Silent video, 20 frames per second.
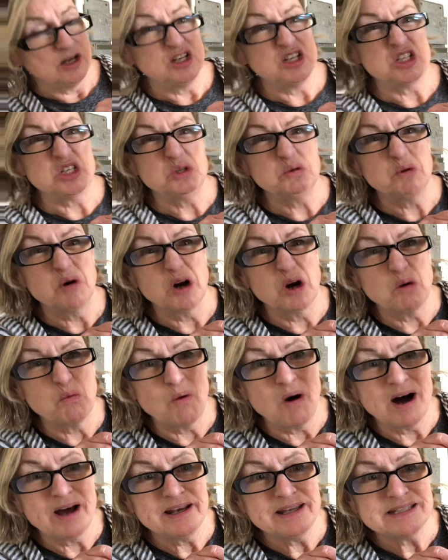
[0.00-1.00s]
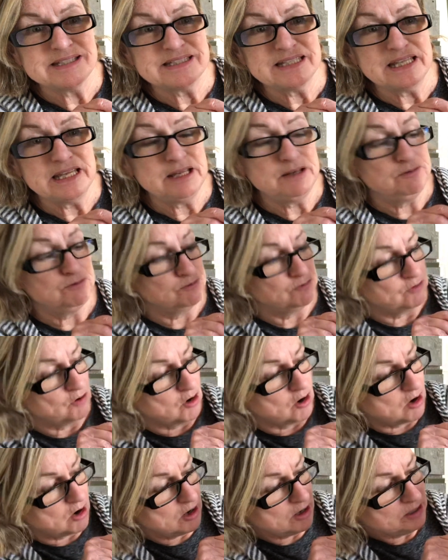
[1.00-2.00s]
Do iguanas eat
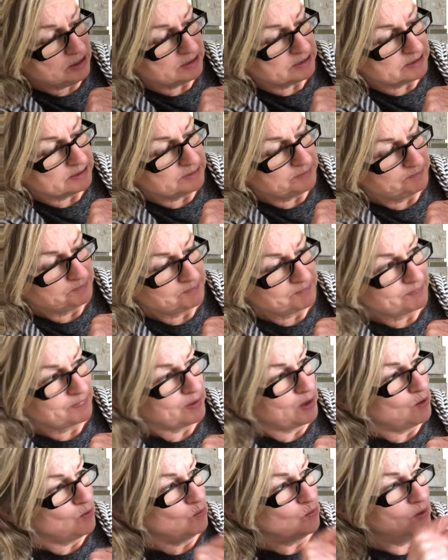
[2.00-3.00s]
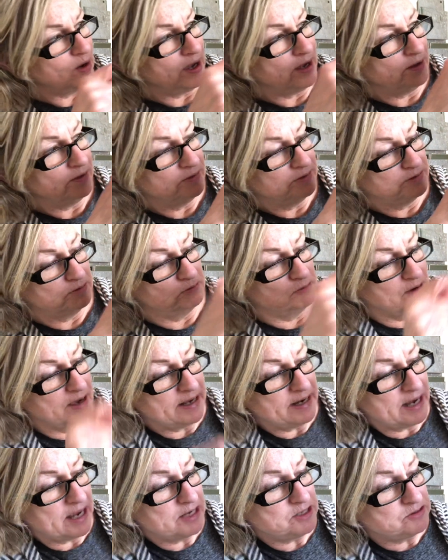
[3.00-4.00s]
frogs? Well, the
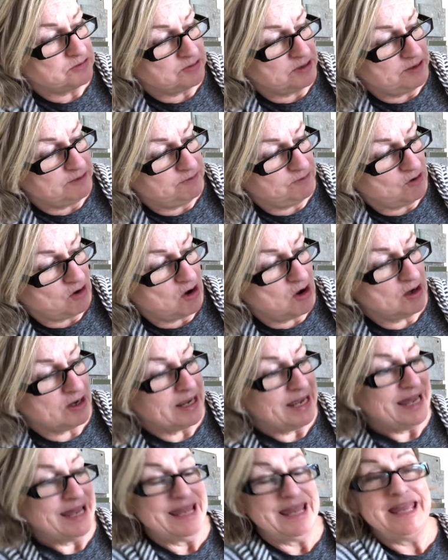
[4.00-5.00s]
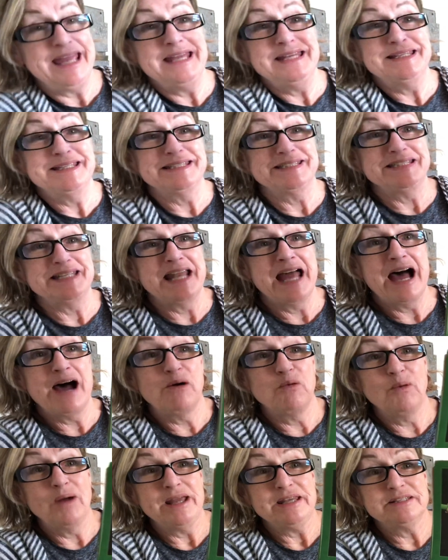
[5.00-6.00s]
red-eyed tree frog, he does not
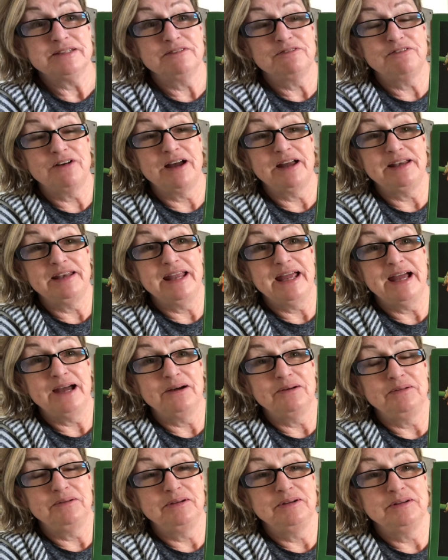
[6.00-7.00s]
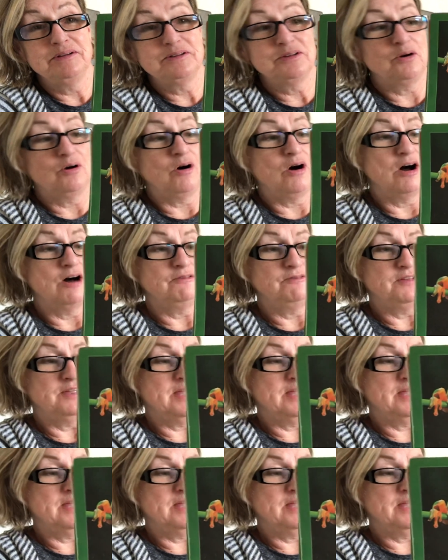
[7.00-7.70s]
wait to find out. So off he